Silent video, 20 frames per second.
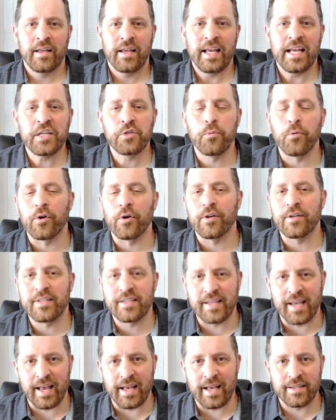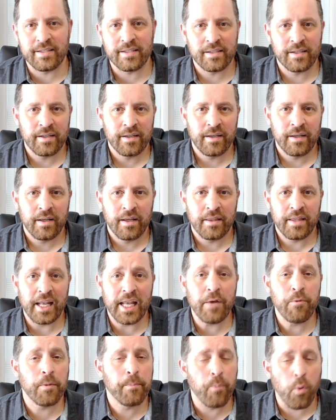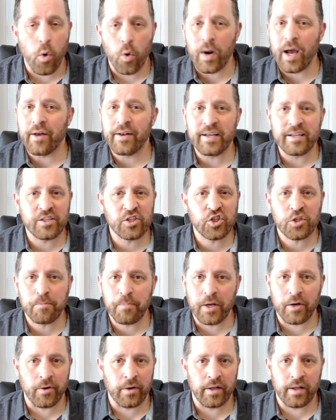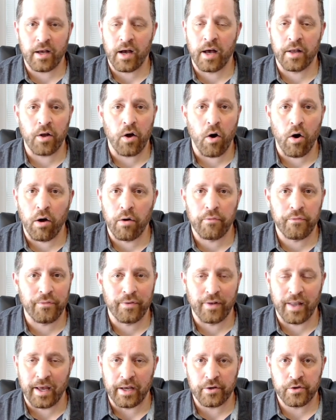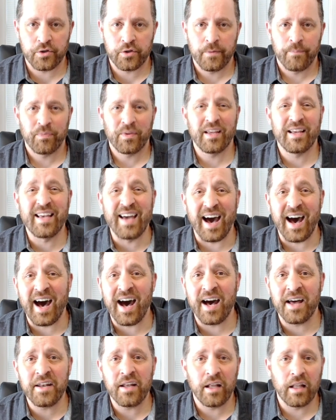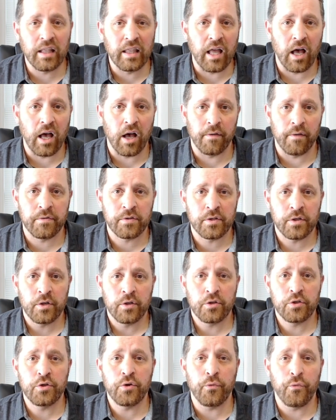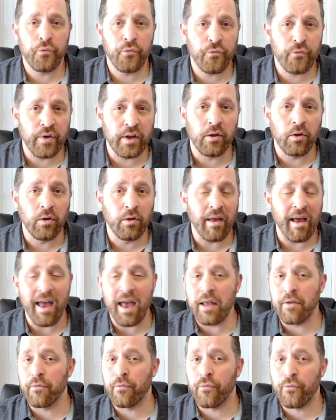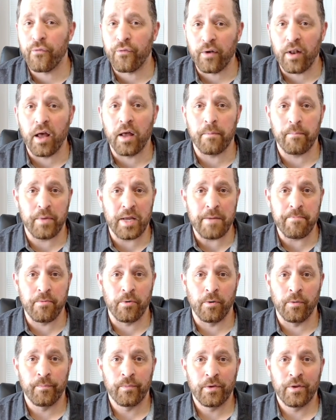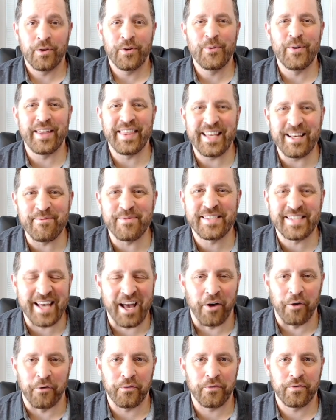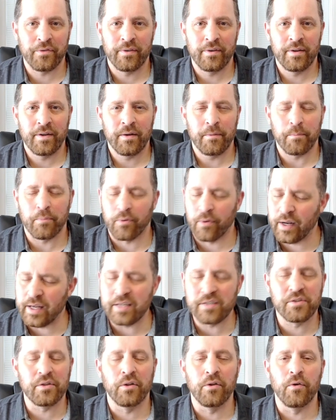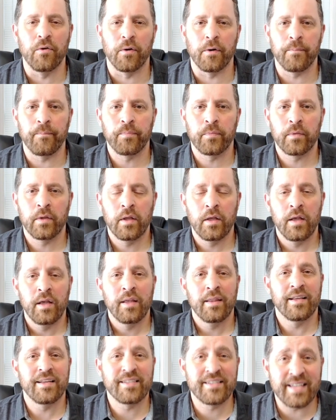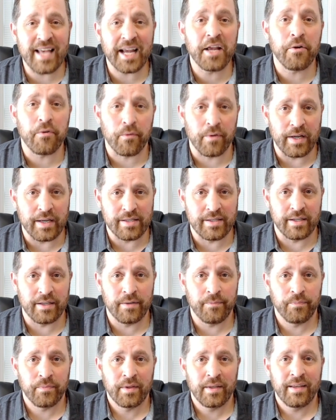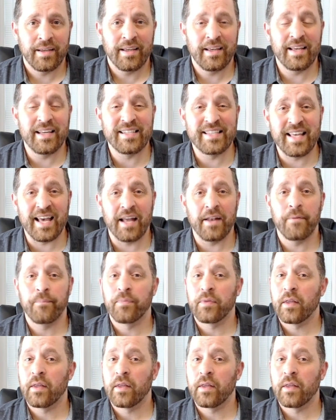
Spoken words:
His word says that He would pour out His Spirit on all flesh. God loves to fill and flood people with Himself. Praise the Lord. The second reason is that